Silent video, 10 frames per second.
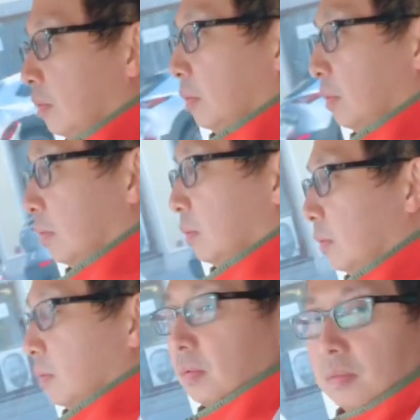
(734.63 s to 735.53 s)
my
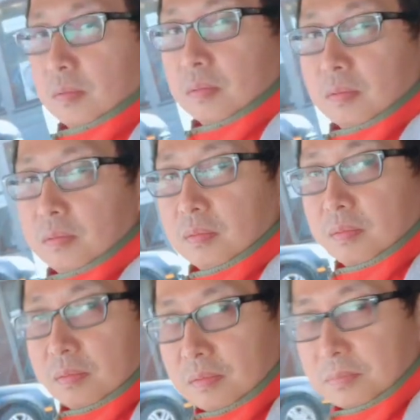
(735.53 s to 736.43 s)
driver's with
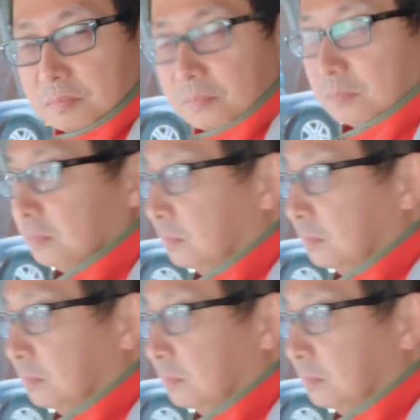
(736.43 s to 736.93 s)
lover.